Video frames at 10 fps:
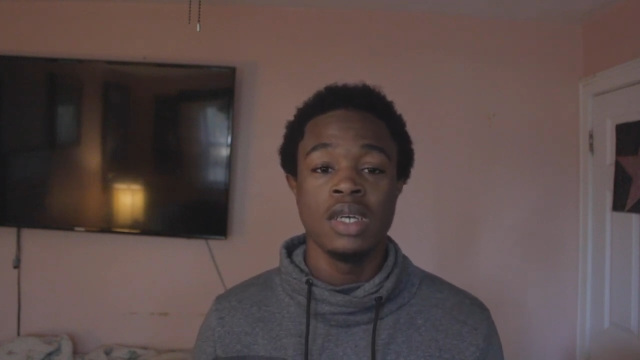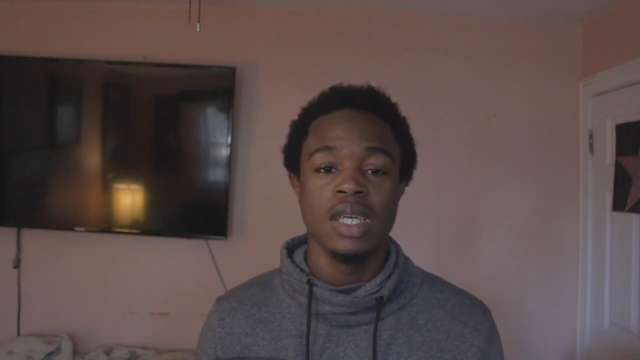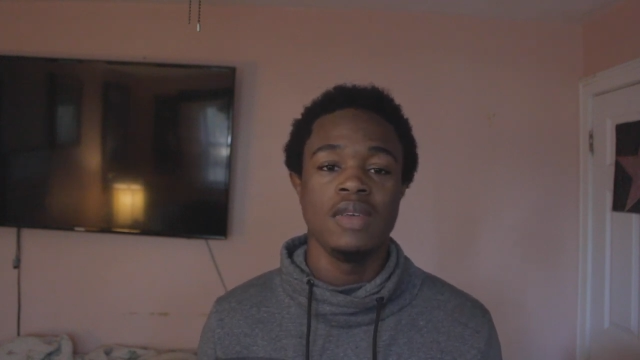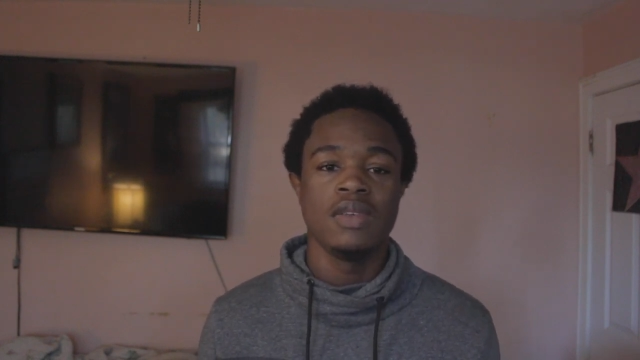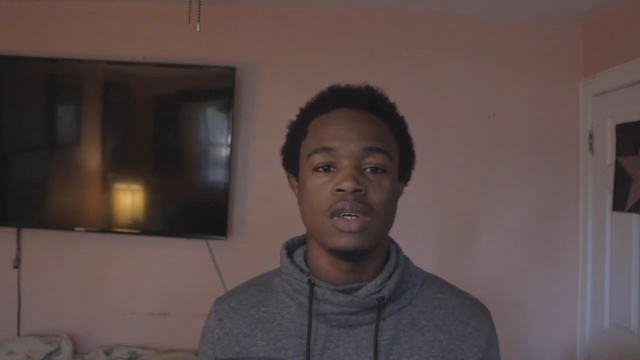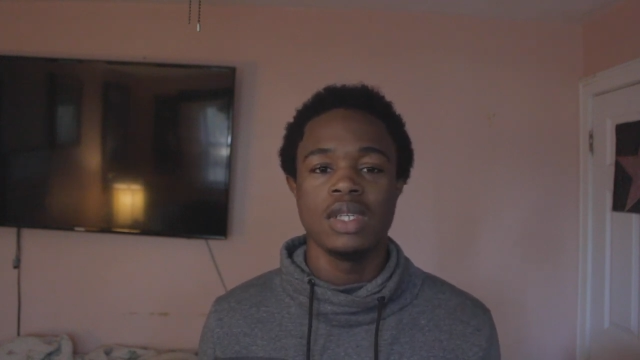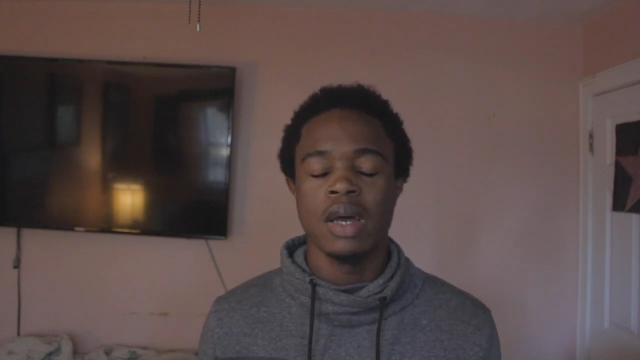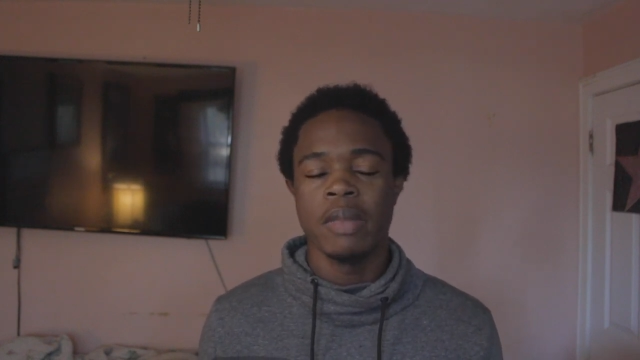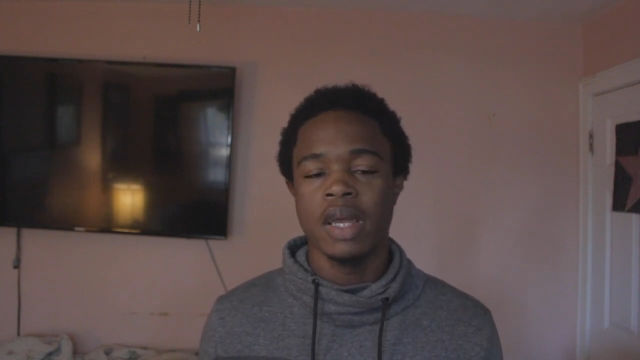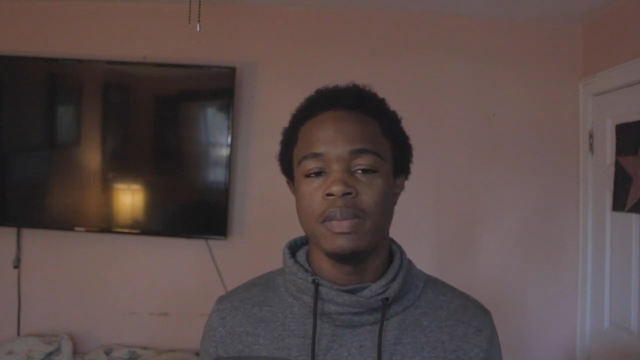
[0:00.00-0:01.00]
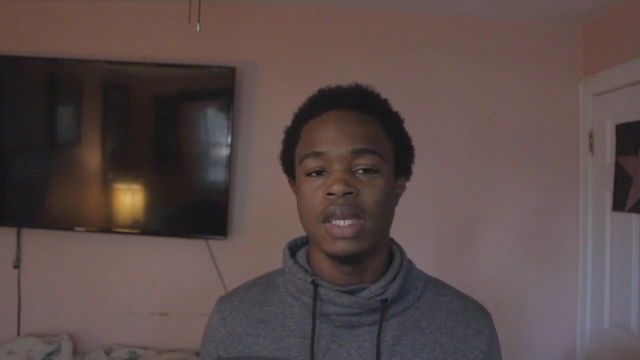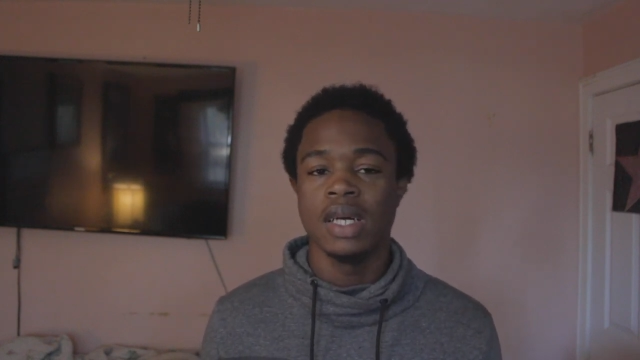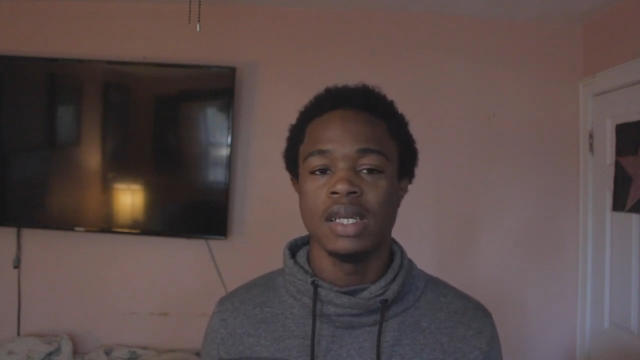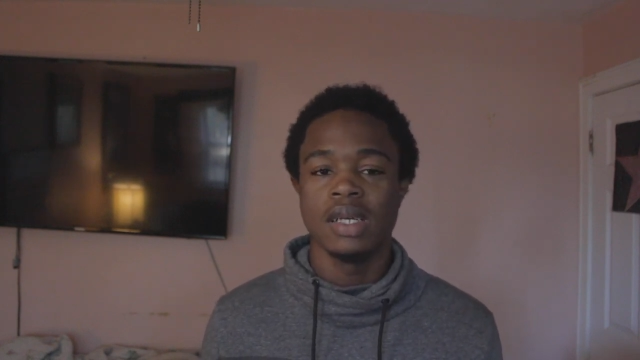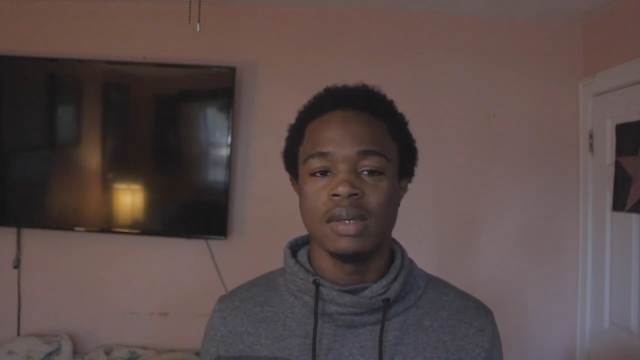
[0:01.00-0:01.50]
even though that might
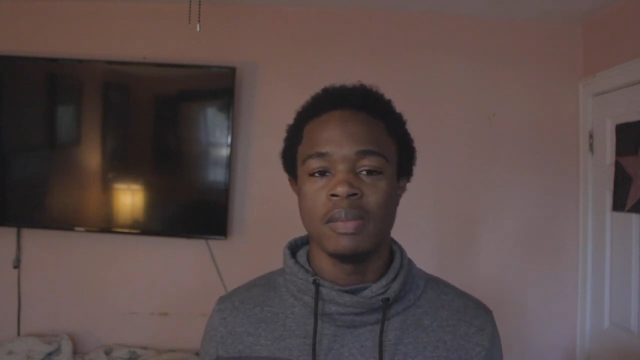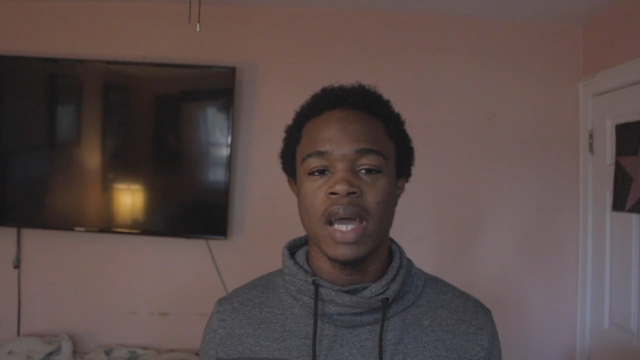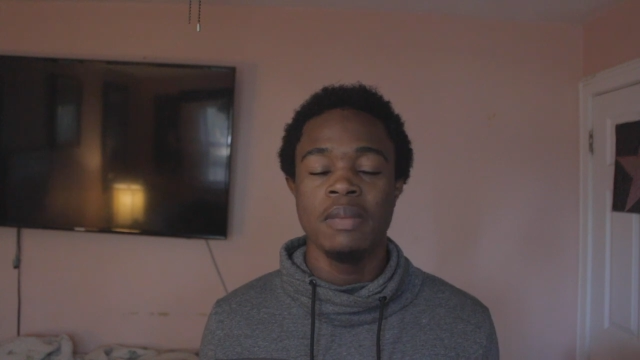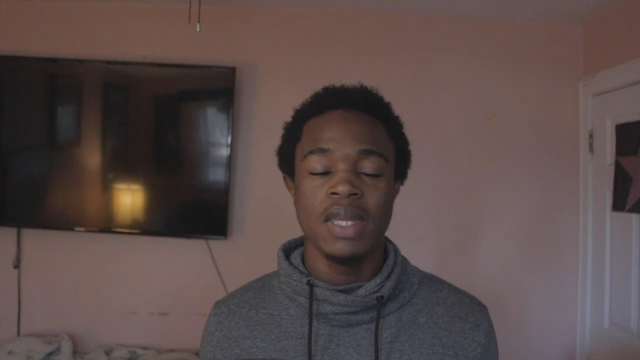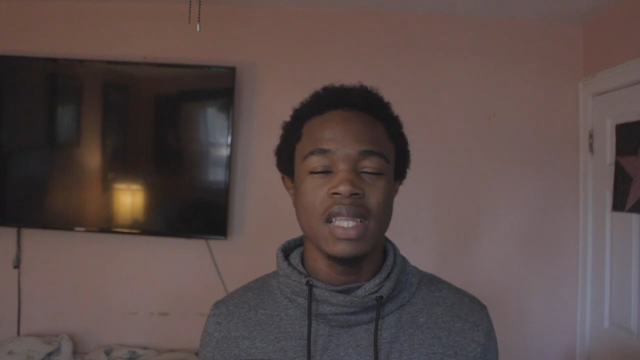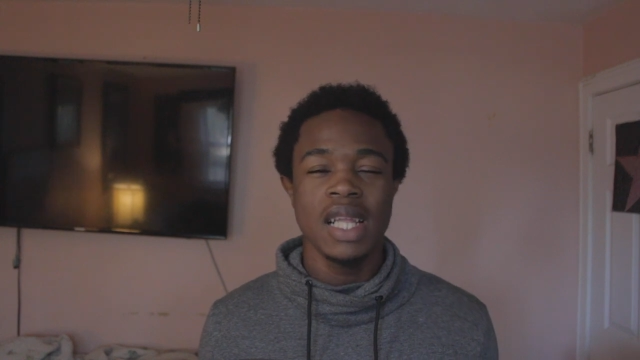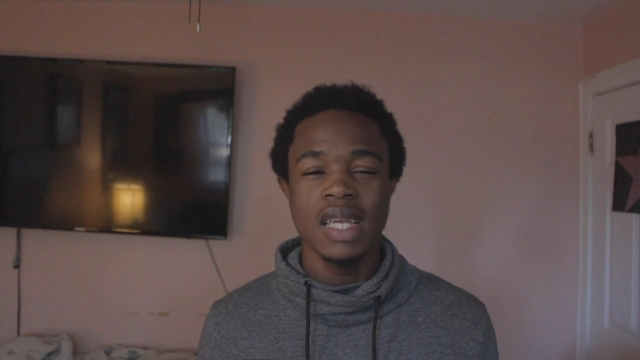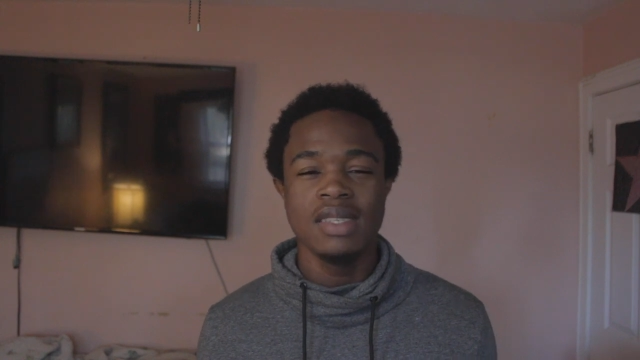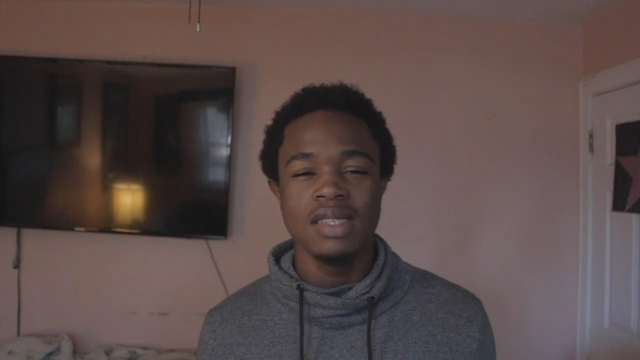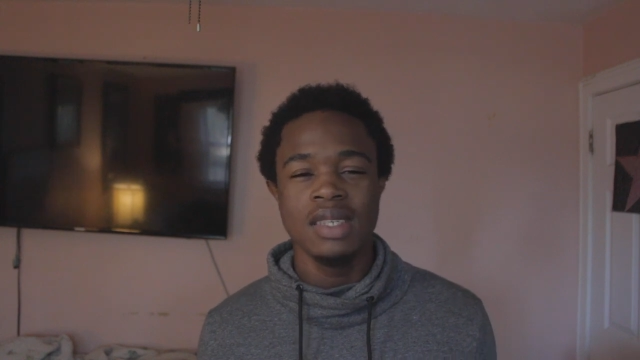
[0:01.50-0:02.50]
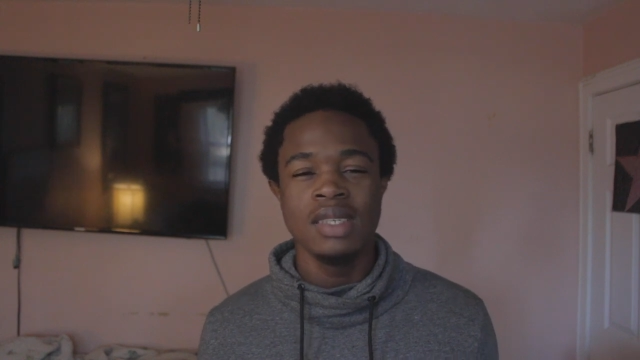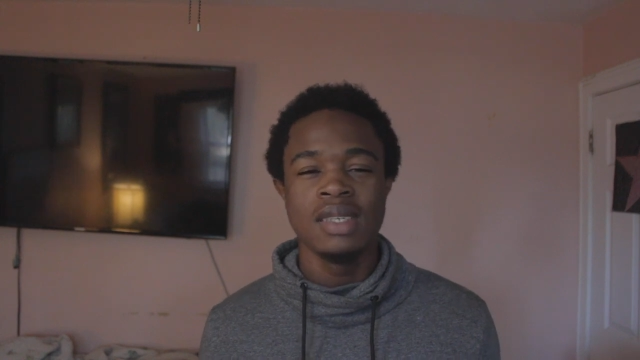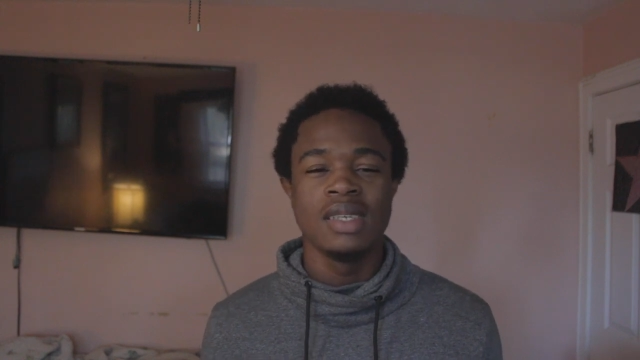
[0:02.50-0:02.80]
be lazy.